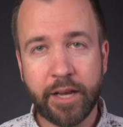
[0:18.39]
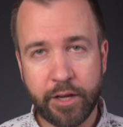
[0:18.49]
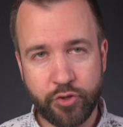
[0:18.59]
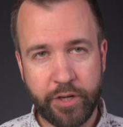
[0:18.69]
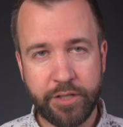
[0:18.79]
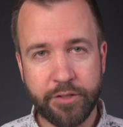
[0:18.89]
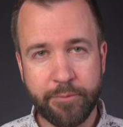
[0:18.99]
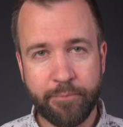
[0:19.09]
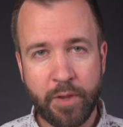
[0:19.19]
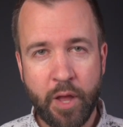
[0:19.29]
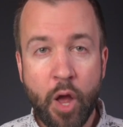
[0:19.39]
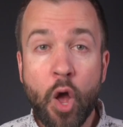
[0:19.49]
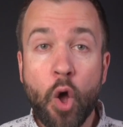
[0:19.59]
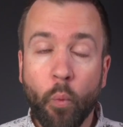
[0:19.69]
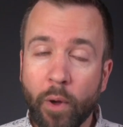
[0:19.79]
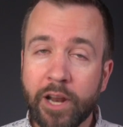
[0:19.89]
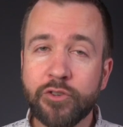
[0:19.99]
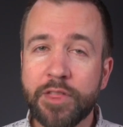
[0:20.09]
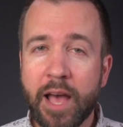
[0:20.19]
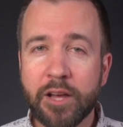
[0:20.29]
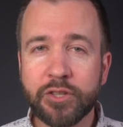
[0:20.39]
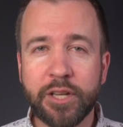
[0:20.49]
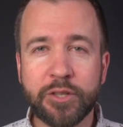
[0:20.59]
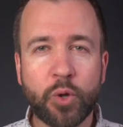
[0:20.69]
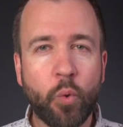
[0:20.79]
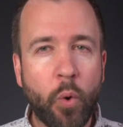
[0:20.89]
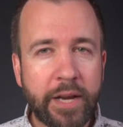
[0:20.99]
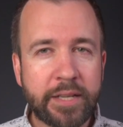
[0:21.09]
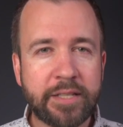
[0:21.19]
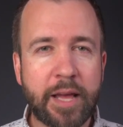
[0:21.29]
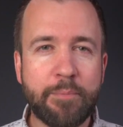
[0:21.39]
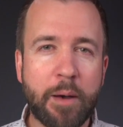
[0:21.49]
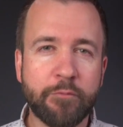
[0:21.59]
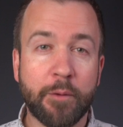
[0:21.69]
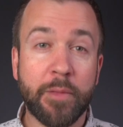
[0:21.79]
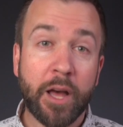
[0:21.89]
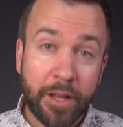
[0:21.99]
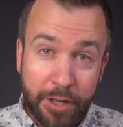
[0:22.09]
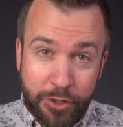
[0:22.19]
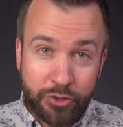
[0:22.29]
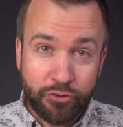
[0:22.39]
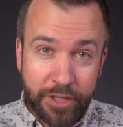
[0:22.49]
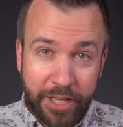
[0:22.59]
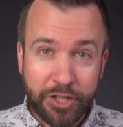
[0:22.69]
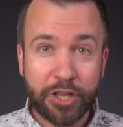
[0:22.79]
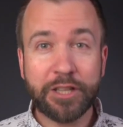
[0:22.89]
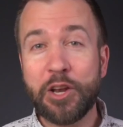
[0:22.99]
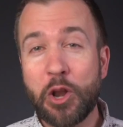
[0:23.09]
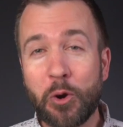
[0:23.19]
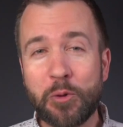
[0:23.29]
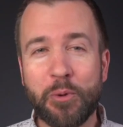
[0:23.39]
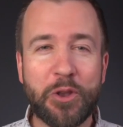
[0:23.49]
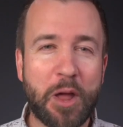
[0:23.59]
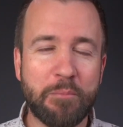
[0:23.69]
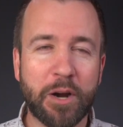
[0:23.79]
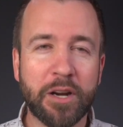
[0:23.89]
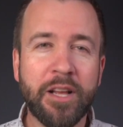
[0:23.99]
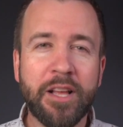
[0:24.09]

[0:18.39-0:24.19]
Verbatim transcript: countries. 100,000 is quite a step up from the strategically notable number